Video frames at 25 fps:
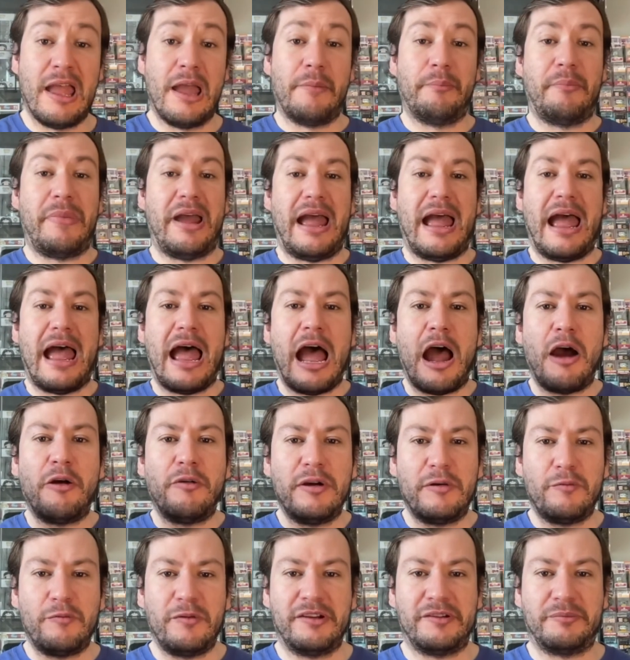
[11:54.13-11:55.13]
but how
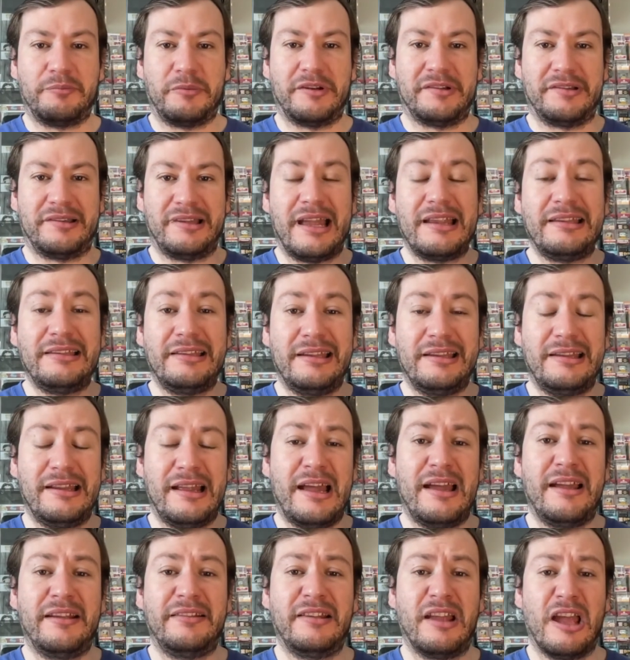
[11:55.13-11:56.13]
it was presented to
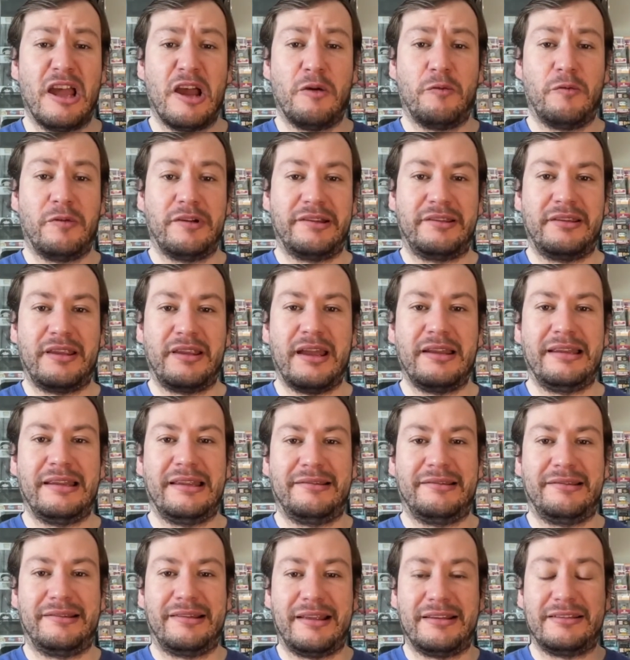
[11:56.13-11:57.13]
us was done in
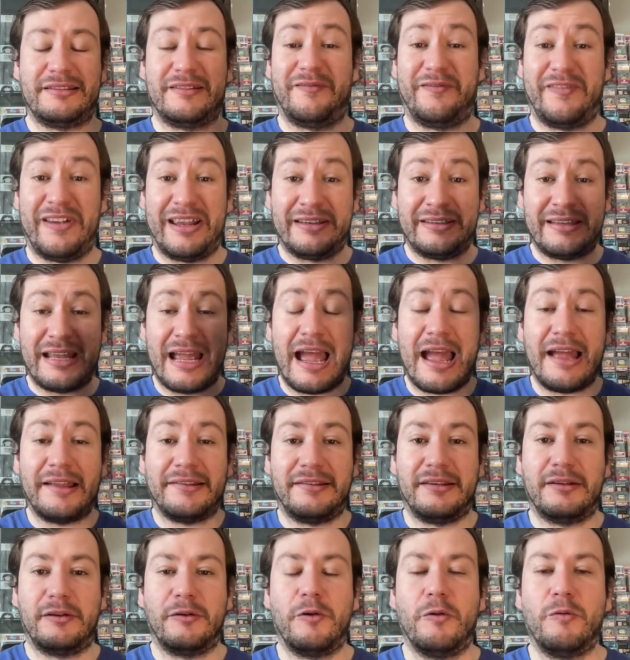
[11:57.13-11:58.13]
such a
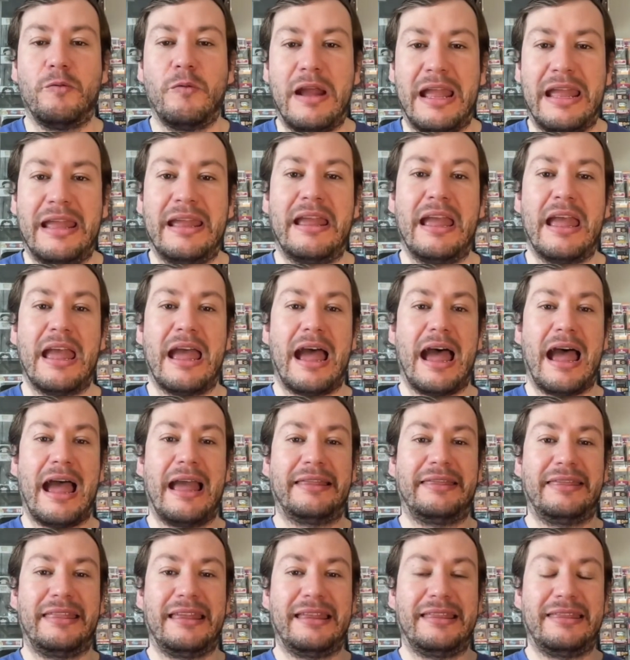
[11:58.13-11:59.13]
fantastical way. I
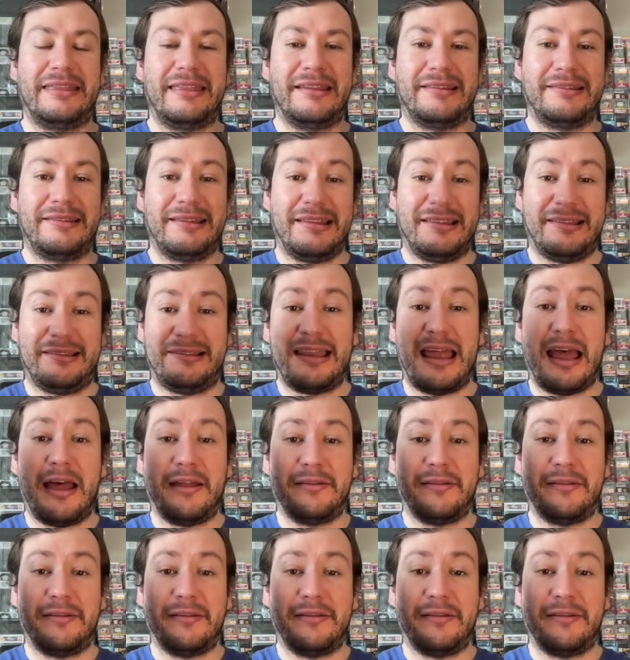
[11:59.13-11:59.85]
think this is now